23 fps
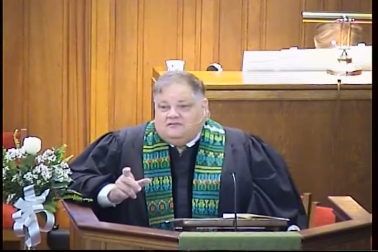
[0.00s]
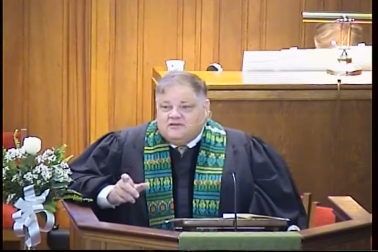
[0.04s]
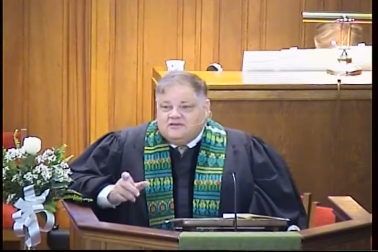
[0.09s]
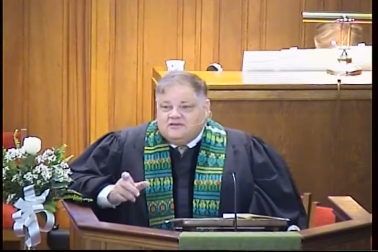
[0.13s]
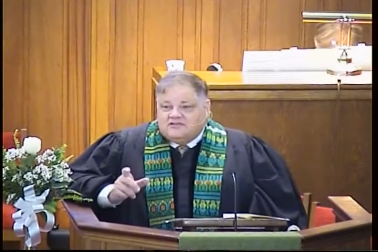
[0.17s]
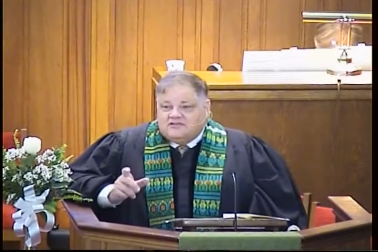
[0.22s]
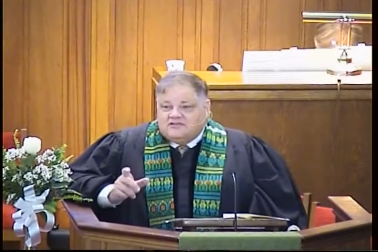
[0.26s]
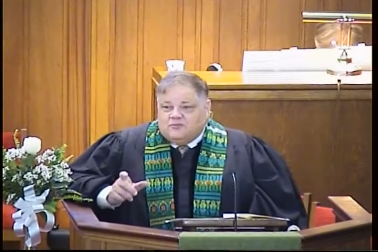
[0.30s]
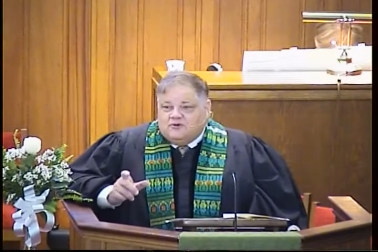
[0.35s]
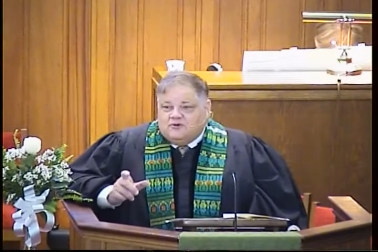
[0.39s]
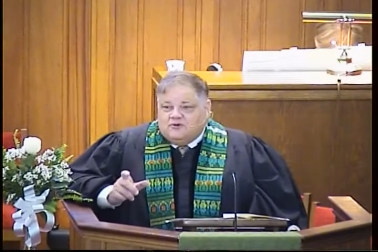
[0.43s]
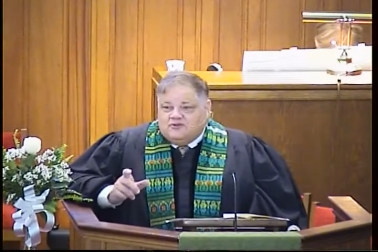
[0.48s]

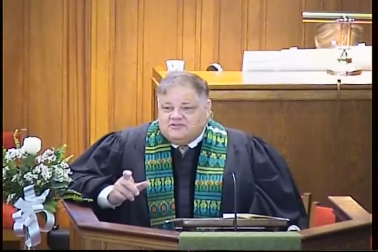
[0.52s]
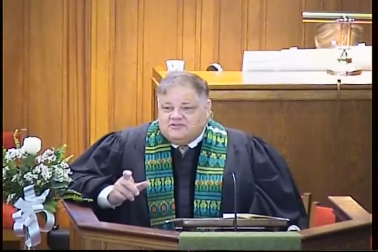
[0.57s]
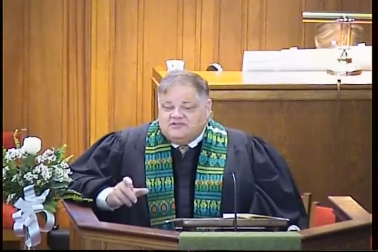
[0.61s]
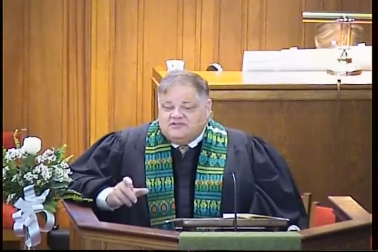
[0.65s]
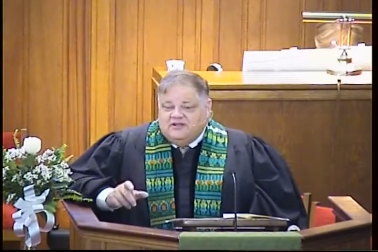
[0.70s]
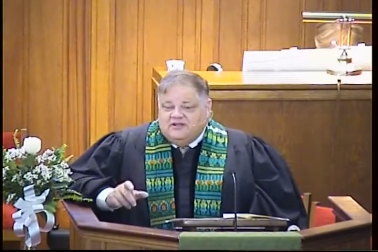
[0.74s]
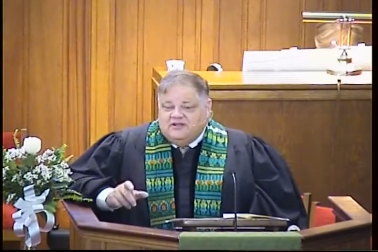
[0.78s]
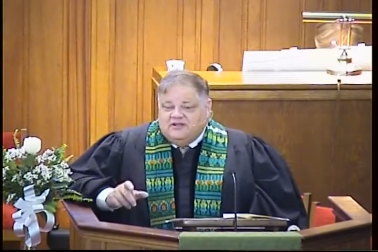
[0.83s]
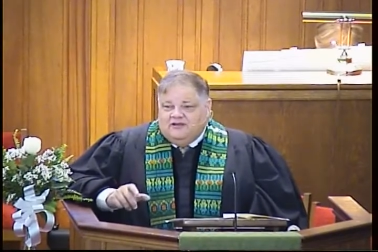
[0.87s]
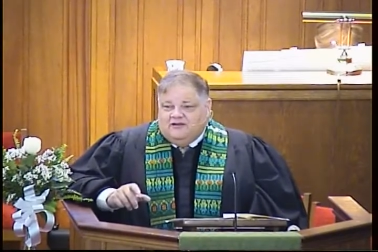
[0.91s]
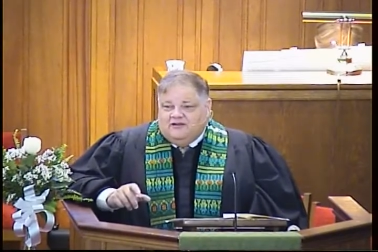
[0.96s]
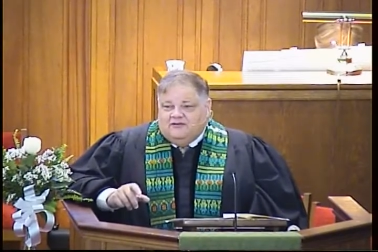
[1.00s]
expressed
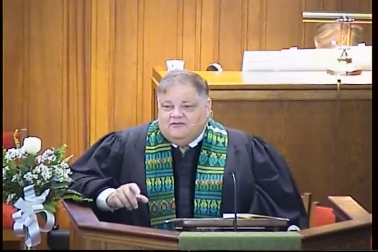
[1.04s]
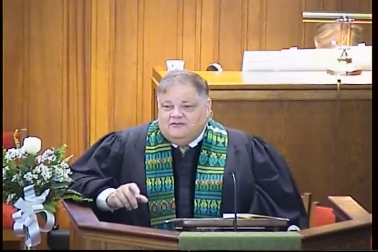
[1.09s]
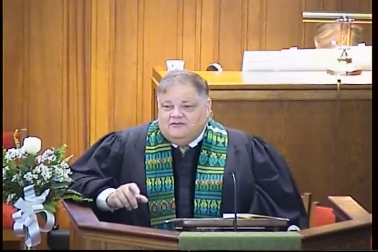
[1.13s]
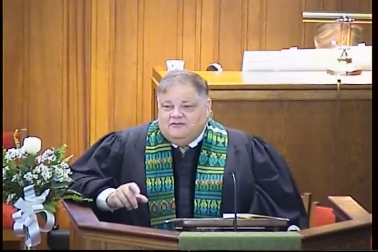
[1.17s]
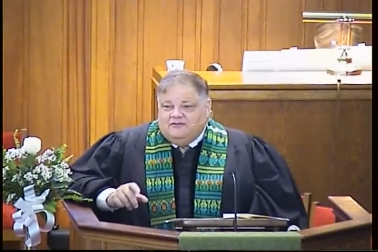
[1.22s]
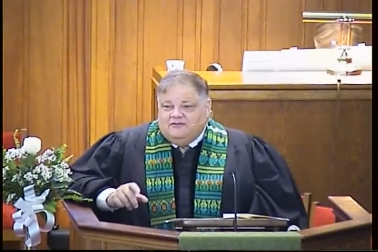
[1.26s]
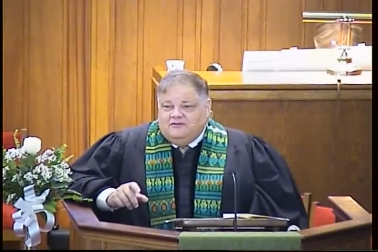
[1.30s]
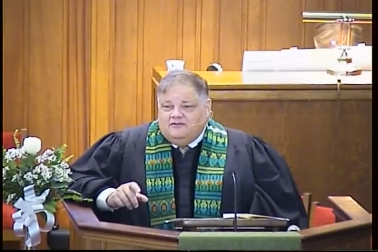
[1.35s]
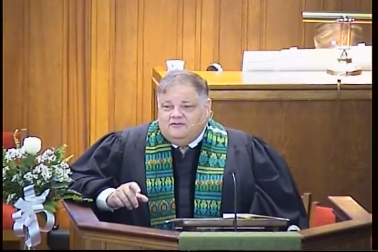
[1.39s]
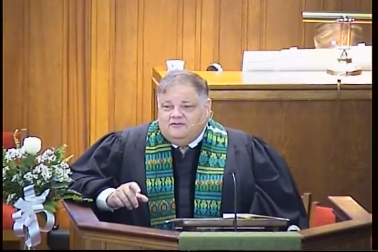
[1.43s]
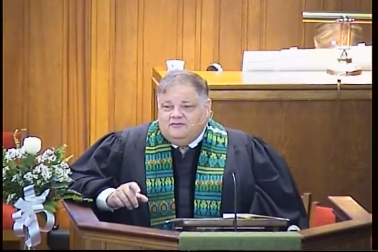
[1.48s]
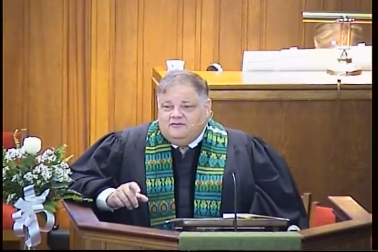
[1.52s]
doubt
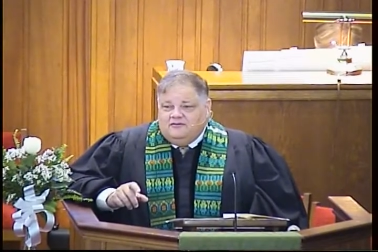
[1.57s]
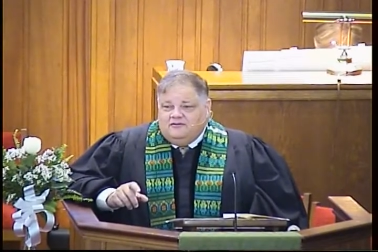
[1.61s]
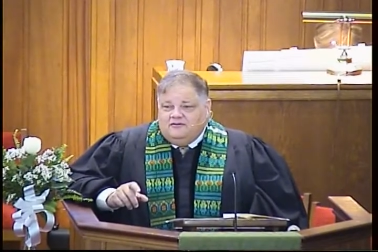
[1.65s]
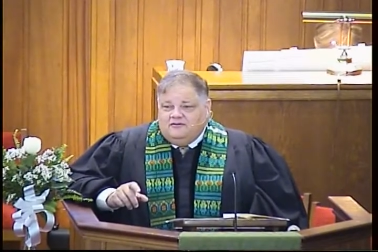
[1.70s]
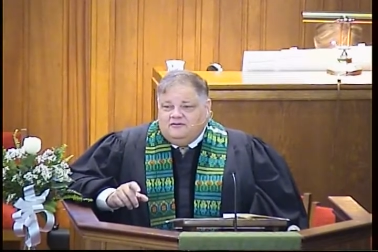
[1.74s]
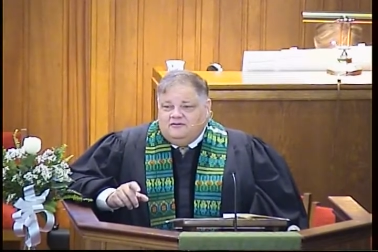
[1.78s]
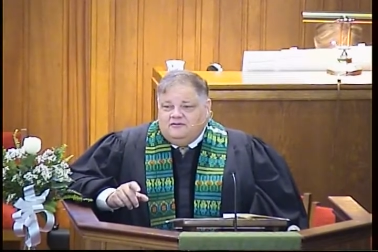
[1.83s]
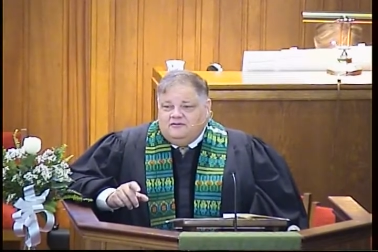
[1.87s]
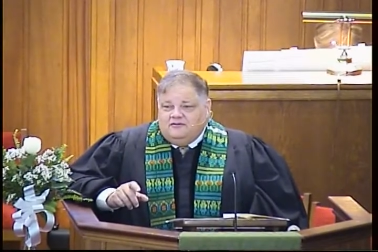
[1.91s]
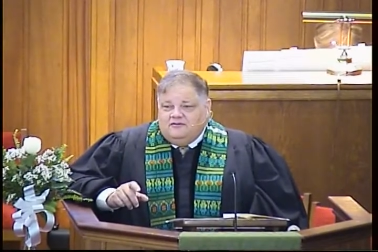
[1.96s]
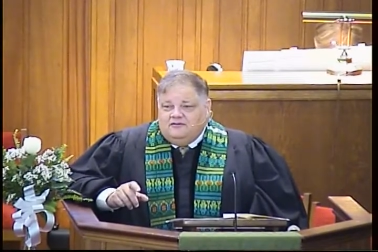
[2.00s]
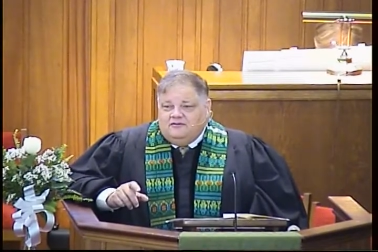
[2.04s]

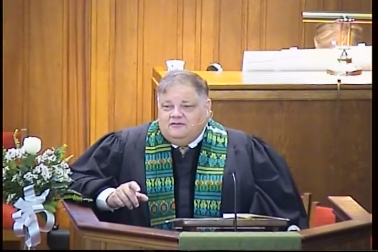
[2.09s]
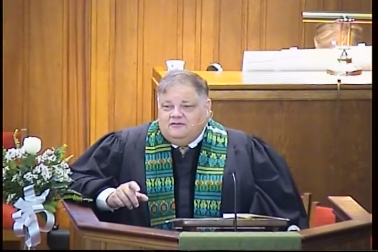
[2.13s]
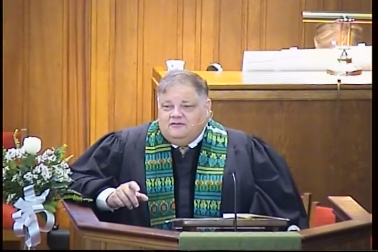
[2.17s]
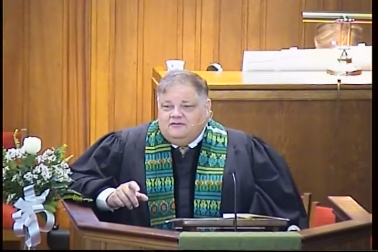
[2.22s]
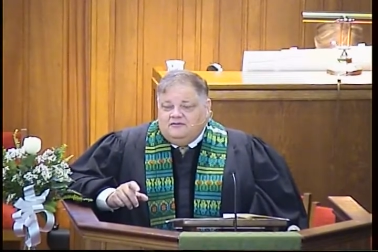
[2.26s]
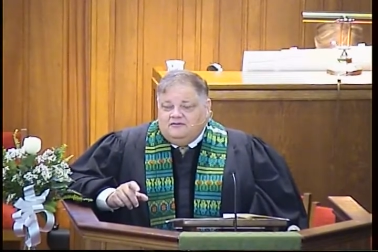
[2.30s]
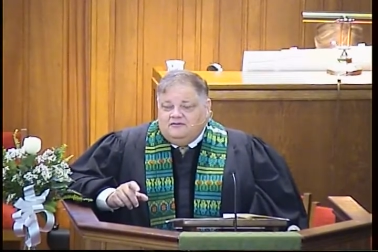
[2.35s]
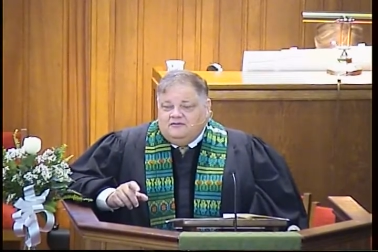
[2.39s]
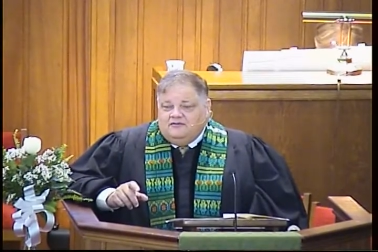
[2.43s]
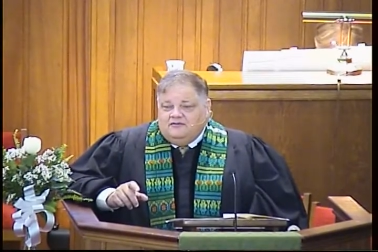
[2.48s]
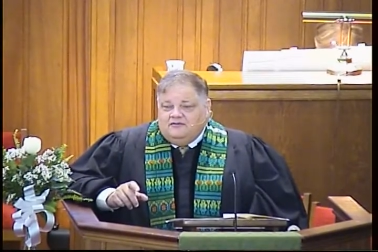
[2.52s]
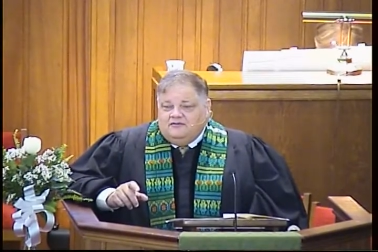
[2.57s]

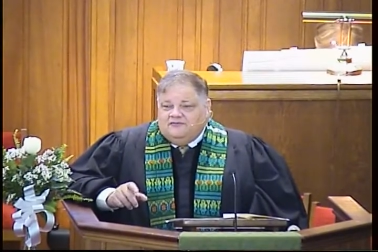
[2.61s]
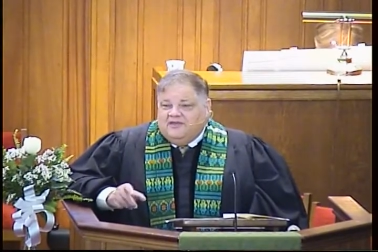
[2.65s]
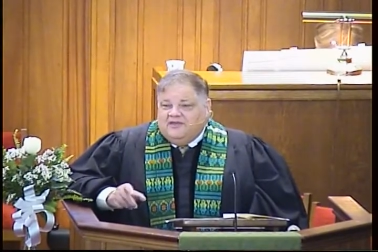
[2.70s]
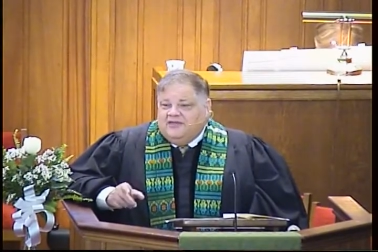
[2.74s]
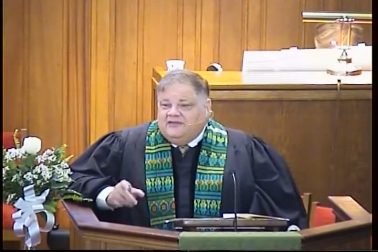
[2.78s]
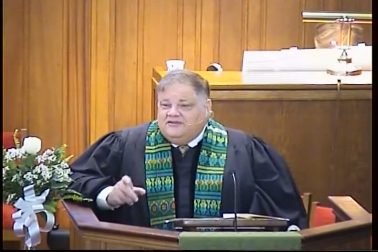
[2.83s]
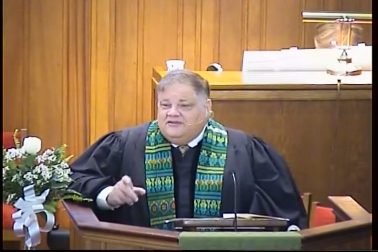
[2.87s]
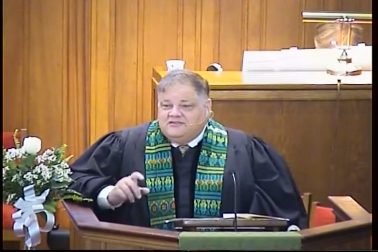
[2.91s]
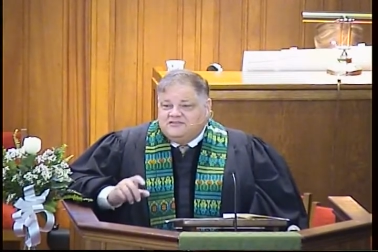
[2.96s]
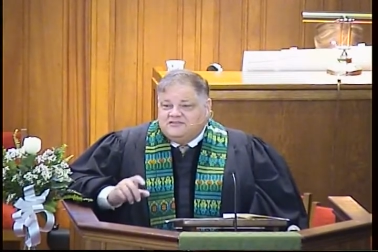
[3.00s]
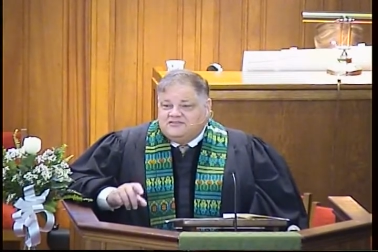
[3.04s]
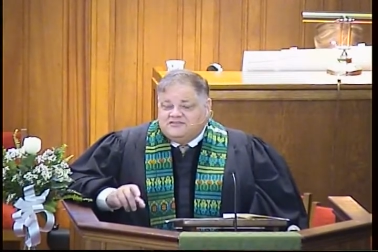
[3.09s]
that
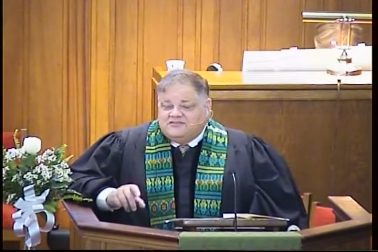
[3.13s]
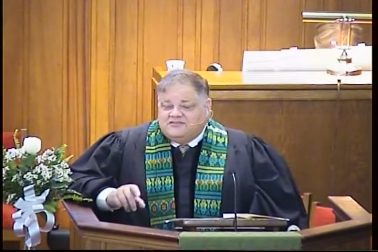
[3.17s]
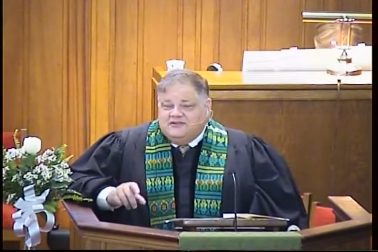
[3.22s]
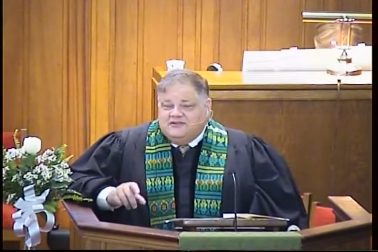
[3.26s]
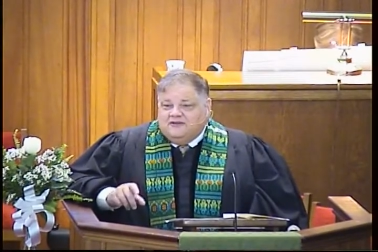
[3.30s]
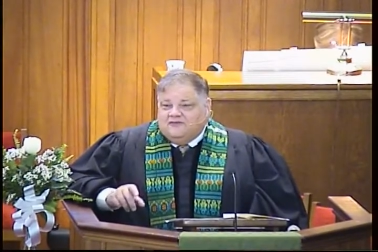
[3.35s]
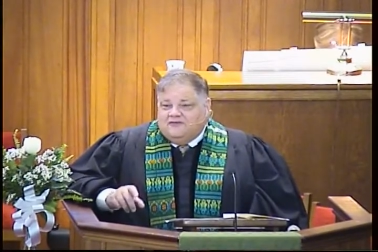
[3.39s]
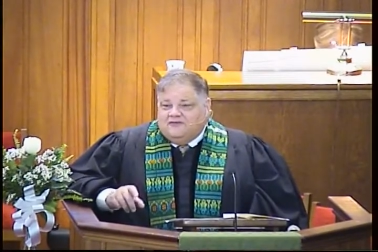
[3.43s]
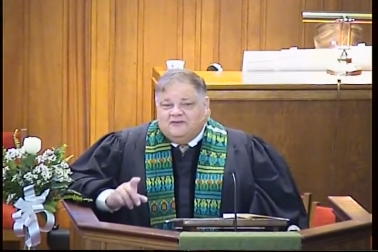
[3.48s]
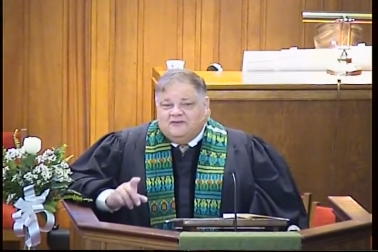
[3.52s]
in itself,